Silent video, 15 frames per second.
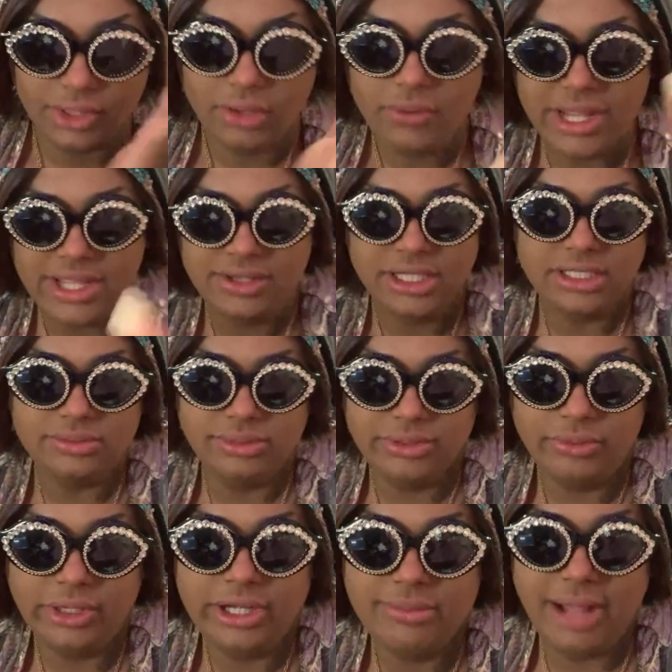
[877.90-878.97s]
What you need to be
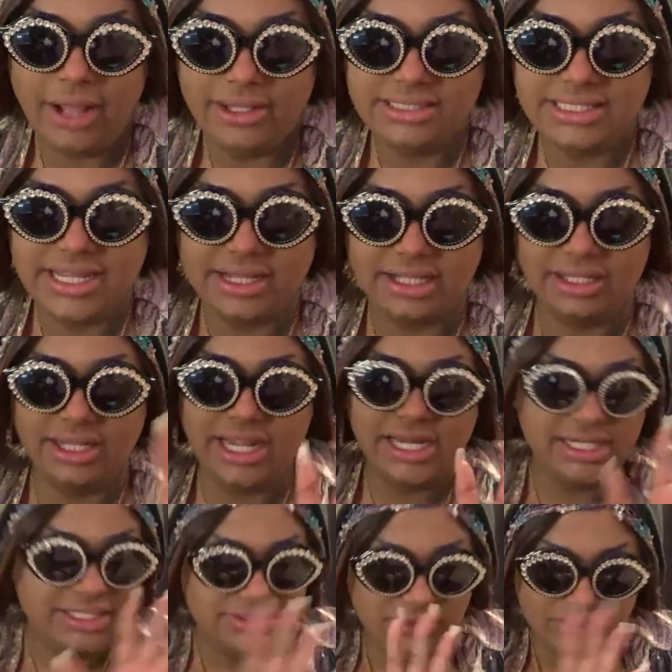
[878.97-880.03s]
worried about is like
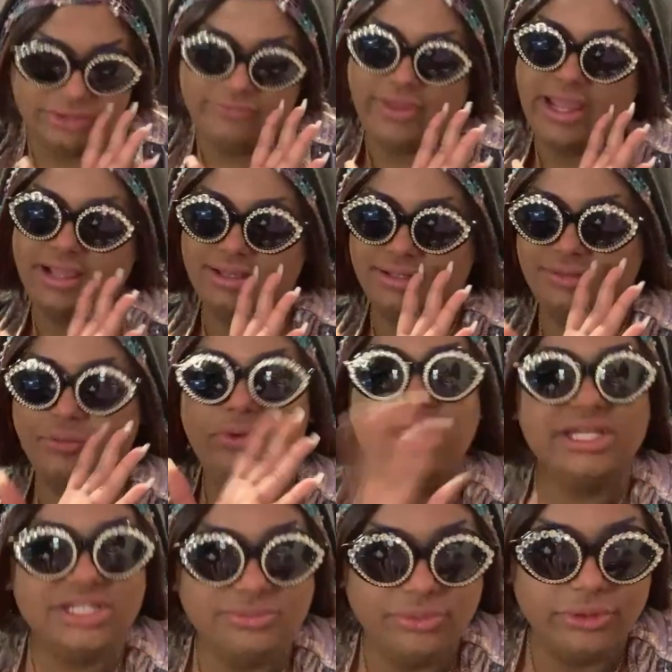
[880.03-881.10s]
any sort of like
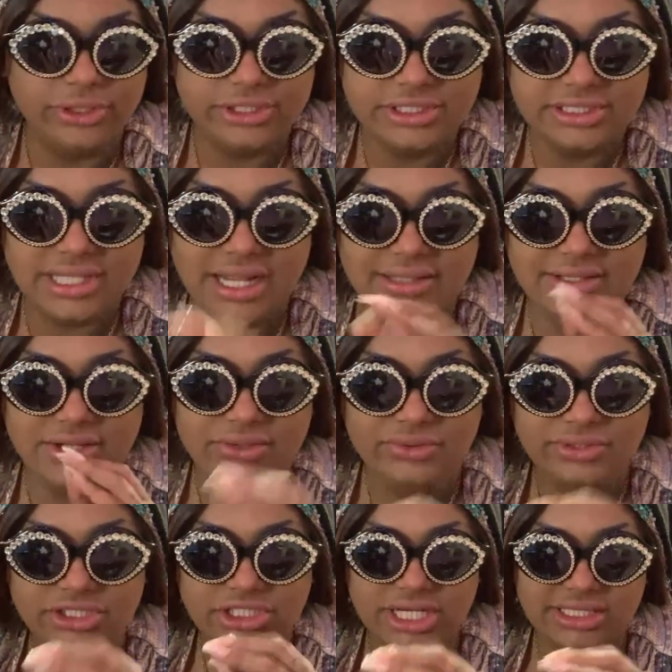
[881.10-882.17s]
Ouija boards.
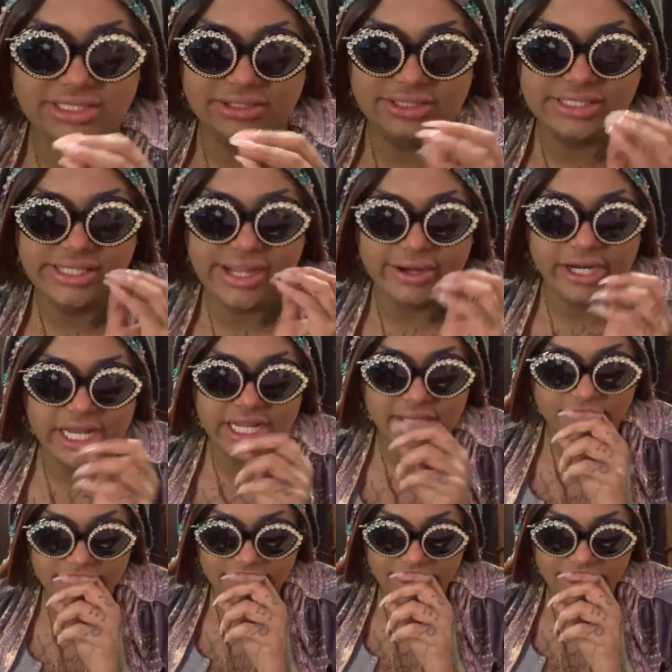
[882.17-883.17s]
Those shits are scary.